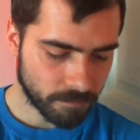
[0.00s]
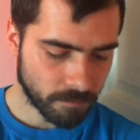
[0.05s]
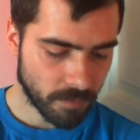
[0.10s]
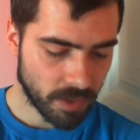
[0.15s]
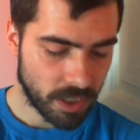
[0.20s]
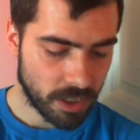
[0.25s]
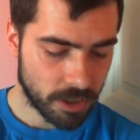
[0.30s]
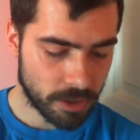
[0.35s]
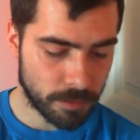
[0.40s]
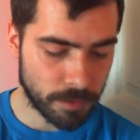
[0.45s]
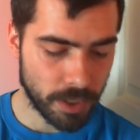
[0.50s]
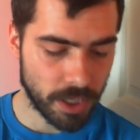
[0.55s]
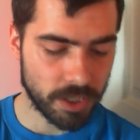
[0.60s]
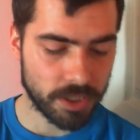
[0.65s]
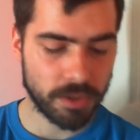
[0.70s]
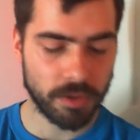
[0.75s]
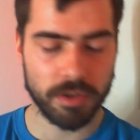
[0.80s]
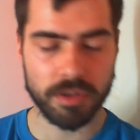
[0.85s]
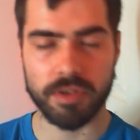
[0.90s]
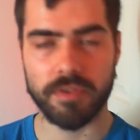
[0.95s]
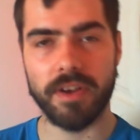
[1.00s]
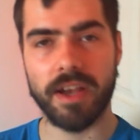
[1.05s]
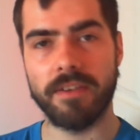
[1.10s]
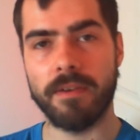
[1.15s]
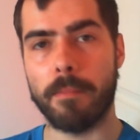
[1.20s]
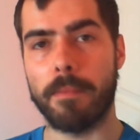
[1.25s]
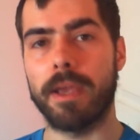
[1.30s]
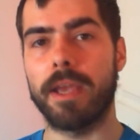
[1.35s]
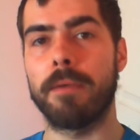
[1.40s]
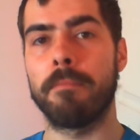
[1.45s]
Spurs do us a favour
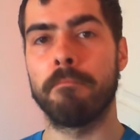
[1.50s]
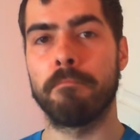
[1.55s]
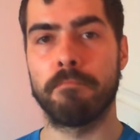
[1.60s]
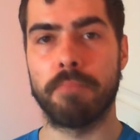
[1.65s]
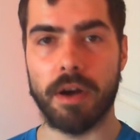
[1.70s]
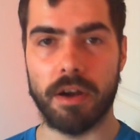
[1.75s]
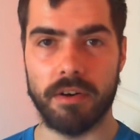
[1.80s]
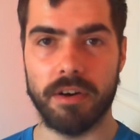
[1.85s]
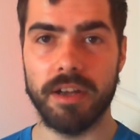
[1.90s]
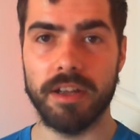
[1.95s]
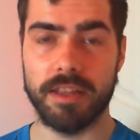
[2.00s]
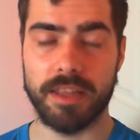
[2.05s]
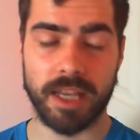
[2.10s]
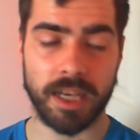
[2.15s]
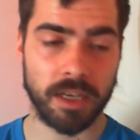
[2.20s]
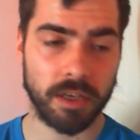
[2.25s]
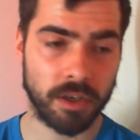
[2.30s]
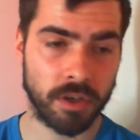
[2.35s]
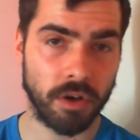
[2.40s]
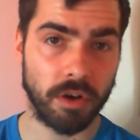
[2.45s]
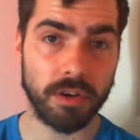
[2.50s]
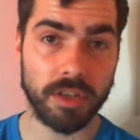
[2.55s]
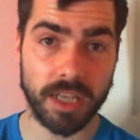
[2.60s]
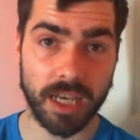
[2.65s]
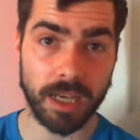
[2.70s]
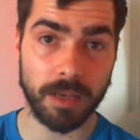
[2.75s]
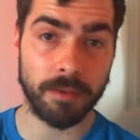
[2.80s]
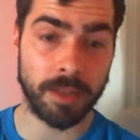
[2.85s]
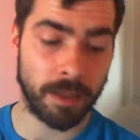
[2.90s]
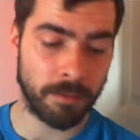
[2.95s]
beating Borough. Thank God,
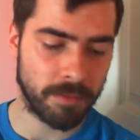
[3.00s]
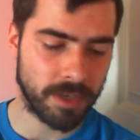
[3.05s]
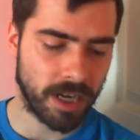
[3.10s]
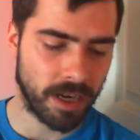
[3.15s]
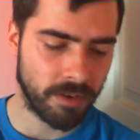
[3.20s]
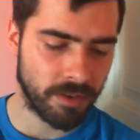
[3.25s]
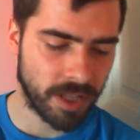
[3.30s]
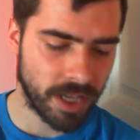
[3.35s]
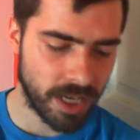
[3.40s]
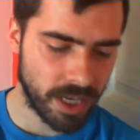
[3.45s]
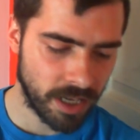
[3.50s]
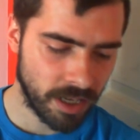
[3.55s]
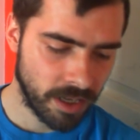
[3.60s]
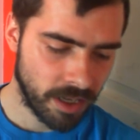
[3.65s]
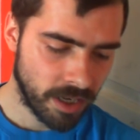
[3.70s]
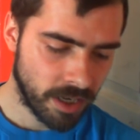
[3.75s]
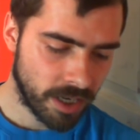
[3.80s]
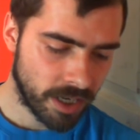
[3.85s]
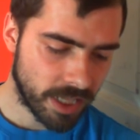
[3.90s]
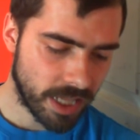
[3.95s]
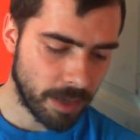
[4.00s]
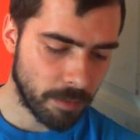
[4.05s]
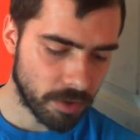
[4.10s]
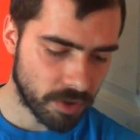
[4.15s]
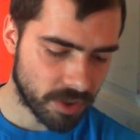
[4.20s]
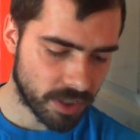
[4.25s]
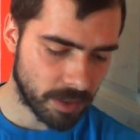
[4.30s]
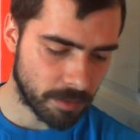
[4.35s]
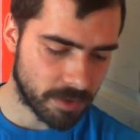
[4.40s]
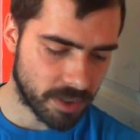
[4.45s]
keeping them down there. Then we'll
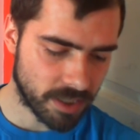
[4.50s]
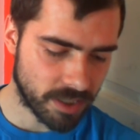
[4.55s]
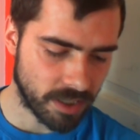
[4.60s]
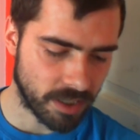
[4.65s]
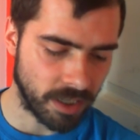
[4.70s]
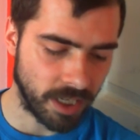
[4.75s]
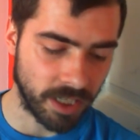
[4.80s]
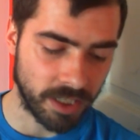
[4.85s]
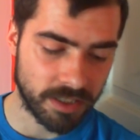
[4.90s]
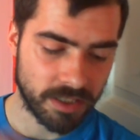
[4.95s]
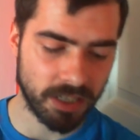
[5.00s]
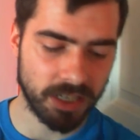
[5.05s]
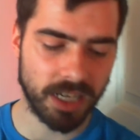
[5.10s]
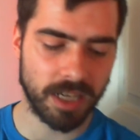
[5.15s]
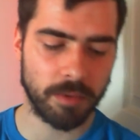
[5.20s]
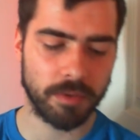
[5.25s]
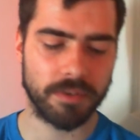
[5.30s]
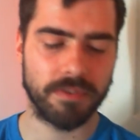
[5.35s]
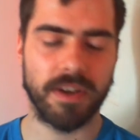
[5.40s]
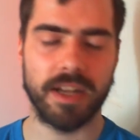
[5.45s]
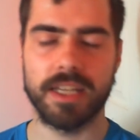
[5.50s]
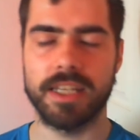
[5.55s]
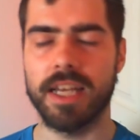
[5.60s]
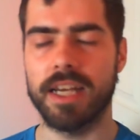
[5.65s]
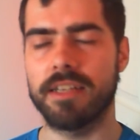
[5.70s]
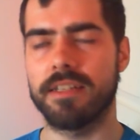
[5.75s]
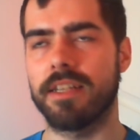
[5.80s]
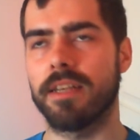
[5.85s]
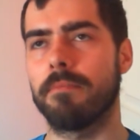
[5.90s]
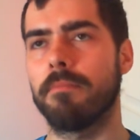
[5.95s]
skip to Sunday. Sunday was
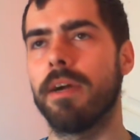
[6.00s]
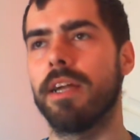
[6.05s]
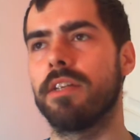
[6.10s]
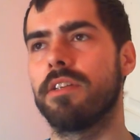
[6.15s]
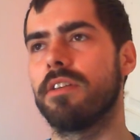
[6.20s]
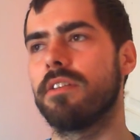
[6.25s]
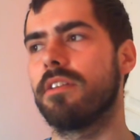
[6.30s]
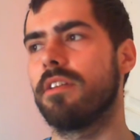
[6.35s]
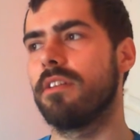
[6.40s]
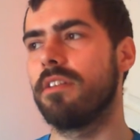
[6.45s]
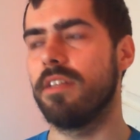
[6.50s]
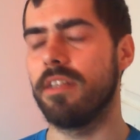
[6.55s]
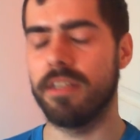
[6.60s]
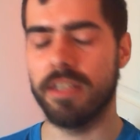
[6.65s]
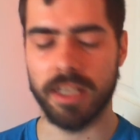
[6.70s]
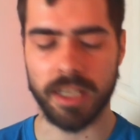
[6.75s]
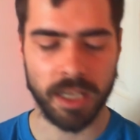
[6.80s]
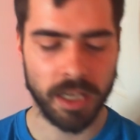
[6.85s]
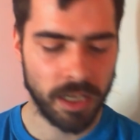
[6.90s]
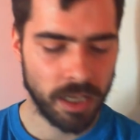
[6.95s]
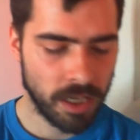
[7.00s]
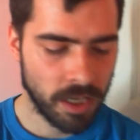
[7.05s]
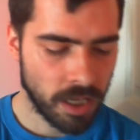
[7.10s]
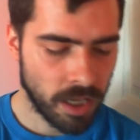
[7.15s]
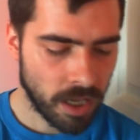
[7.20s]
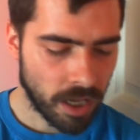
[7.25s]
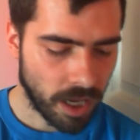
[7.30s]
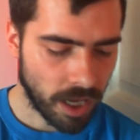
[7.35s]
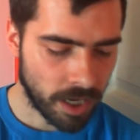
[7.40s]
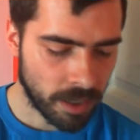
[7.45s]
fantastic. Manchester City.
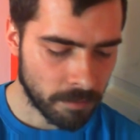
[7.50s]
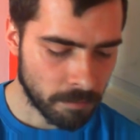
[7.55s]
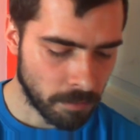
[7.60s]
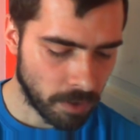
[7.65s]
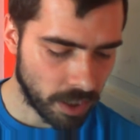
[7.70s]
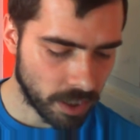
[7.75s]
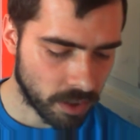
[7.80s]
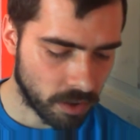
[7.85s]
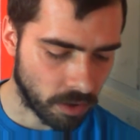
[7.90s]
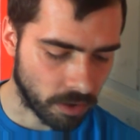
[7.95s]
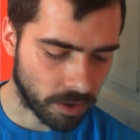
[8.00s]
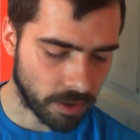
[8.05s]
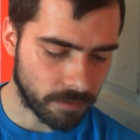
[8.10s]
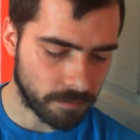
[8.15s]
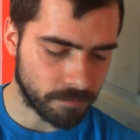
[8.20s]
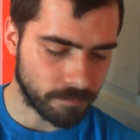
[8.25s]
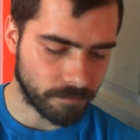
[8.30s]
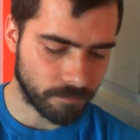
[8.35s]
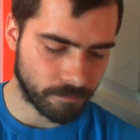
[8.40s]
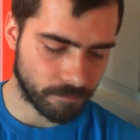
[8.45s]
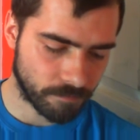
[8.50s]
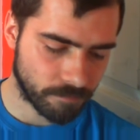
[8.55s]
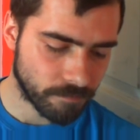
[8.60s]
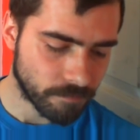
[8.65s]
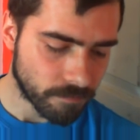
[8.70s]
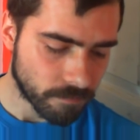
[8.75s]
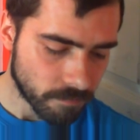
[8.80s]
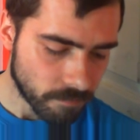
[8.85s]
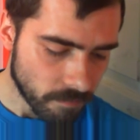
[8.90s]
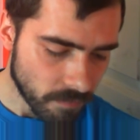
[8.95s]
And my God,
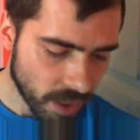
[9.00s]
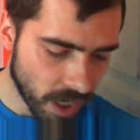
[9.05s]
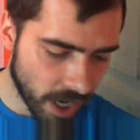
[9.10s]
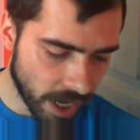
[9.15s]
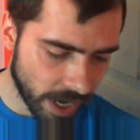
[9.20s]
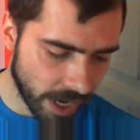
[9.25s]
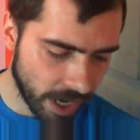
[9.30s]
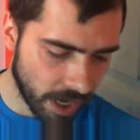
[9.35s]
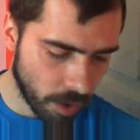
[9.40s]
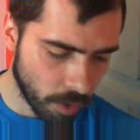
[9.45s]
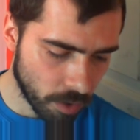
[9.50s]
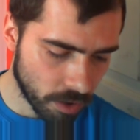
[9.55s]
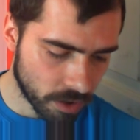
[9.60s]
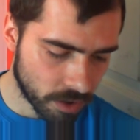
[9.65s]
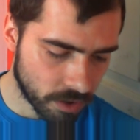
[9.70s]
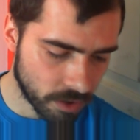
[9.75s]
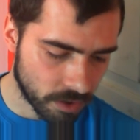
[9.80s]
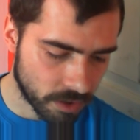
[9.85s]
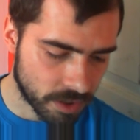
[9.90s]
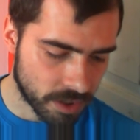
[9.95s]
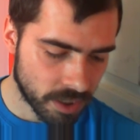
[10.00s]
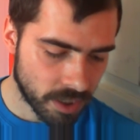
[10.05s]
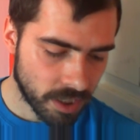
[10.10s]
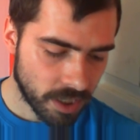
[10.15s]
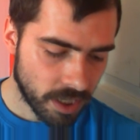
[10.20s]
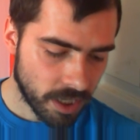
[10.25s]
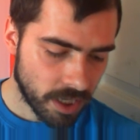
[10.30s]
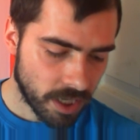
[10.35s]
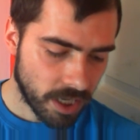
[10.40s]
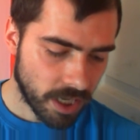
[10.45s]
how good
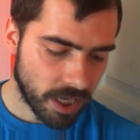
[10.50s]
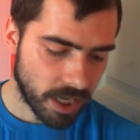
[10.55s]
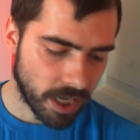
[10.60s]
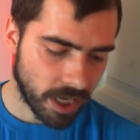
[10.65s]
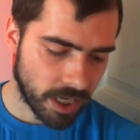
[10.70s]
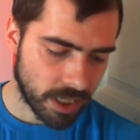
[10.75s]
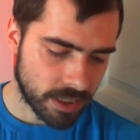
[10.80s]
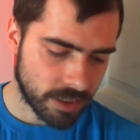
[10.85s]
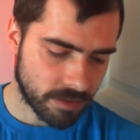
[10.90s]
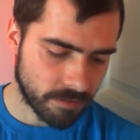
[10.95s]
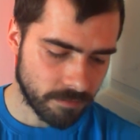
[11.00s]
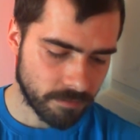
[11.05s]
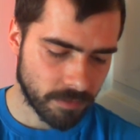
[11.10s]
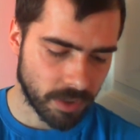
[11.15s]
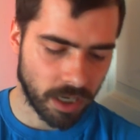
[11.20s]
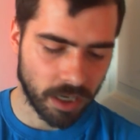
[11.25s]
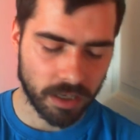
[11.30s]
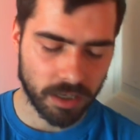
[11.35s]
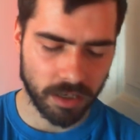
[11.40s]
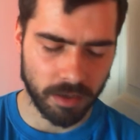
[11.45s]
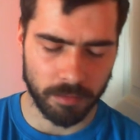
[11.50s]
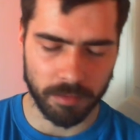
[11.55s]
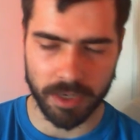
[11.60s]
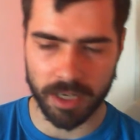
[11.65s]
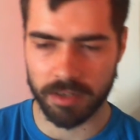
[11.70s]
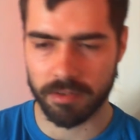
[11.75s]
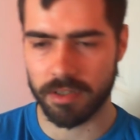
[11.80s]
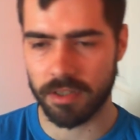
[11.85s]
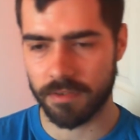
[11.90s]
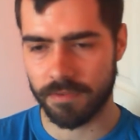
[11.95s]
is... I can't pronounce
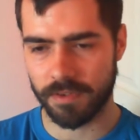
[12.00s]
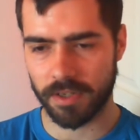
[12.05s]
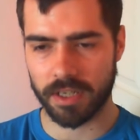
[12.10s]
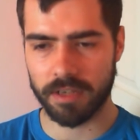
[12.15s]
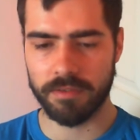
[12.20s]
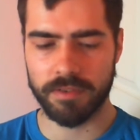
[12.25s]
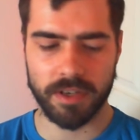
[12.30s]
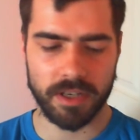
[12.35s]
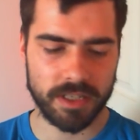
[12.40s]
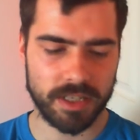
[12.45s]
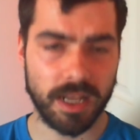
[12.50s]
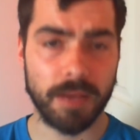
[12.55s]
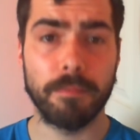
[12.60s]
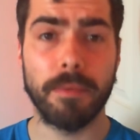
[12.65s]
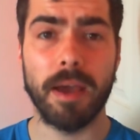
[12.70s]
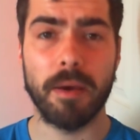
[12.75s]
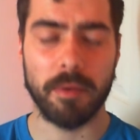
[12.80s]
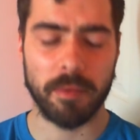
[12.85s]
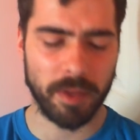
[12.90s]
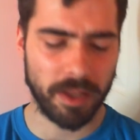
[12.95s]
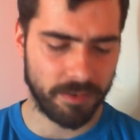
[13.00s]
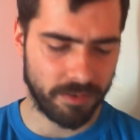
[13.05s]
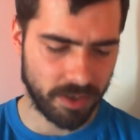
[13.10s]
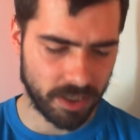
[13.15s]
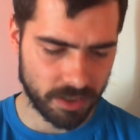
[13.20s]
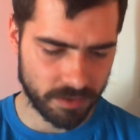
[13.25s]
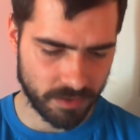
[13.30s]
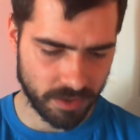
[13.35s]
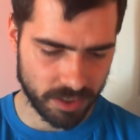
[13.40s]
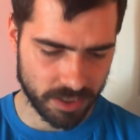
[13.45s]
his fucking first name. Bear with me, let me find his
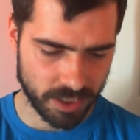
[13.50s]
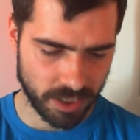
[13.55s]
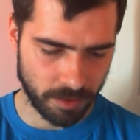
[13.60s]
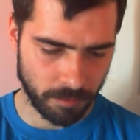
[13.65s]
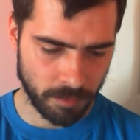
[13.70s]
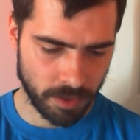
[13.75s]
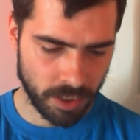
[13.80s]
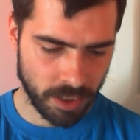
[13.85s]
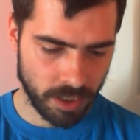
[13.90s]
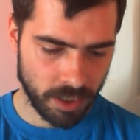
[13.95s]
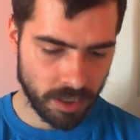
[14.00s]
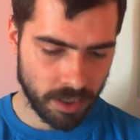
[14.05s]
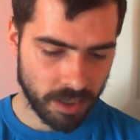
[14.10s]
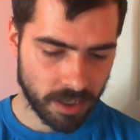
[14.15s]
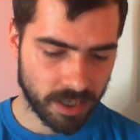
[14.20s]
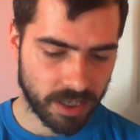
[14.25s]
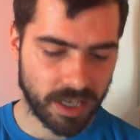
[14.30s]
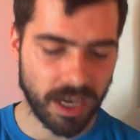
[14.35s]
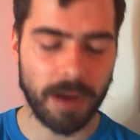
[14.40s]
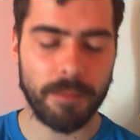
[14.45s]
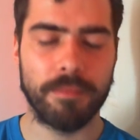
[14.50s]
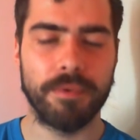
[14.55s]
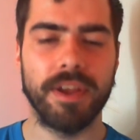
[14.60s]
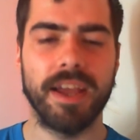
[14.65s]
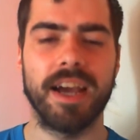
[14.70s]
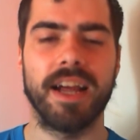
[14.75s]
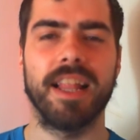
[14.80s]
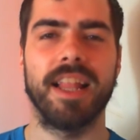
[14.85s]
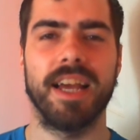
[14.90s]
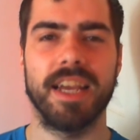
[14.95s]
first name.
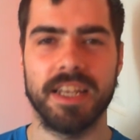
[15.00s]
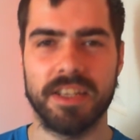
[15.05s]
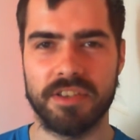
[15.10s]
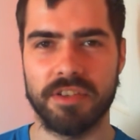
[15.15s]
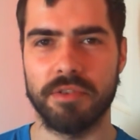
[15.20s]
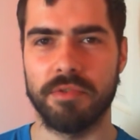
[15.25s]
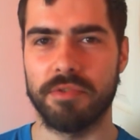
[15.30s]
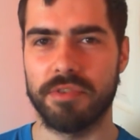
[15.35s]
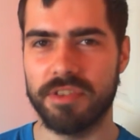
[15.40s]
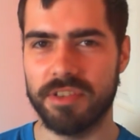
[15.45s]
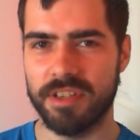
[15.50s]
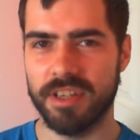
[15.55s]
Gabriel Jesus.